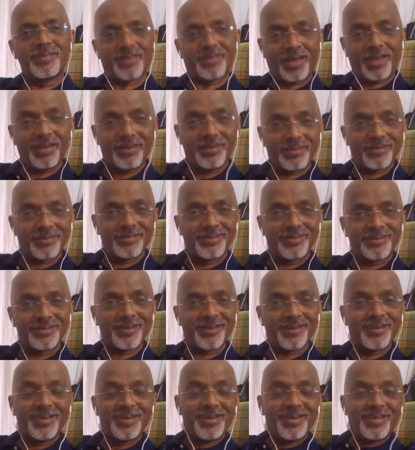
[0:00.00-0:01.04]
Right?
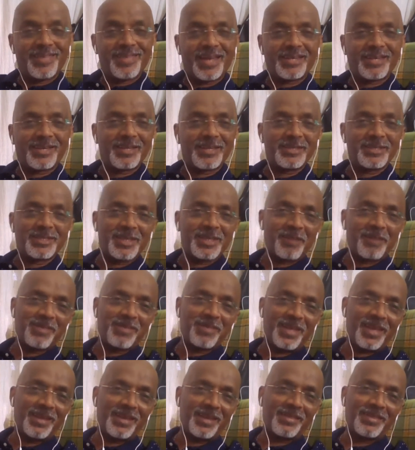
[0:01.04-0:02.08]
So that is
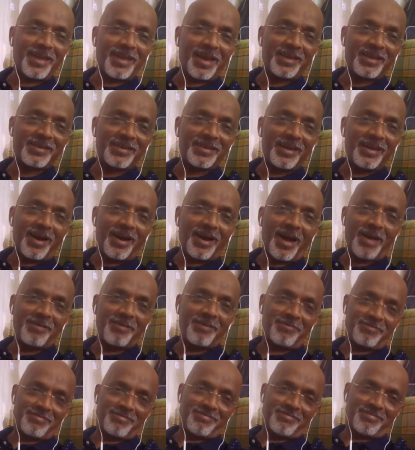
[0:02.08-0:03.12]
something that
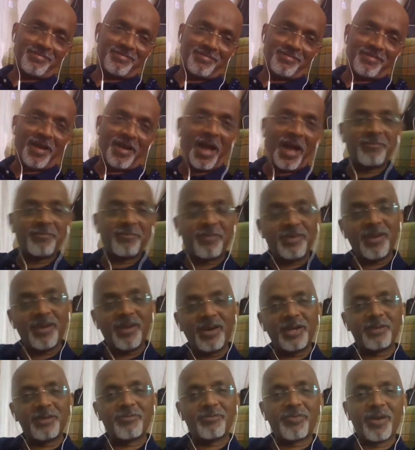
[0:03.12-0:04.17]
I've
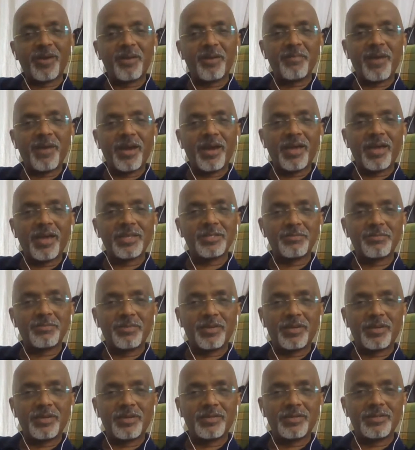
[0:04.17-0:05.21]
learned from my
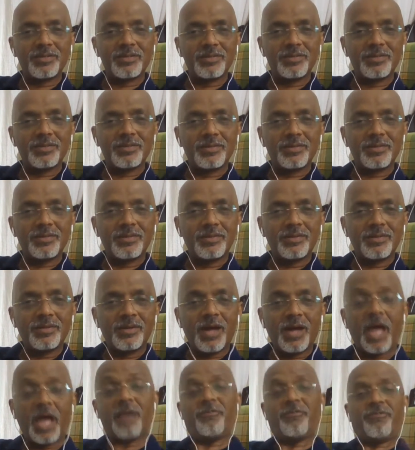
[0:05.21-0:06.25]
experience.
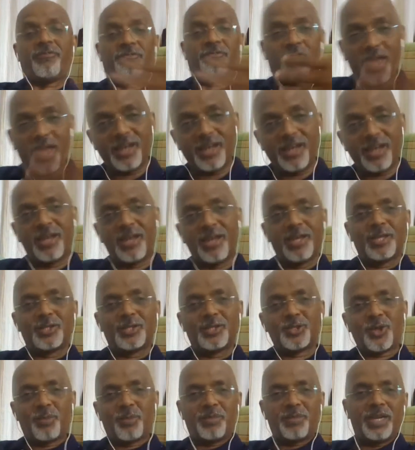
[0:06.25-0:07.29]
I failed
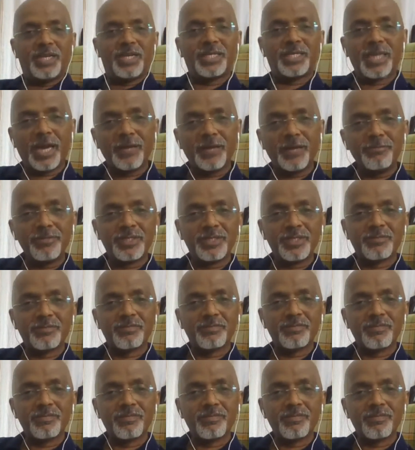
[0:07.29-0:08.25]
so many times,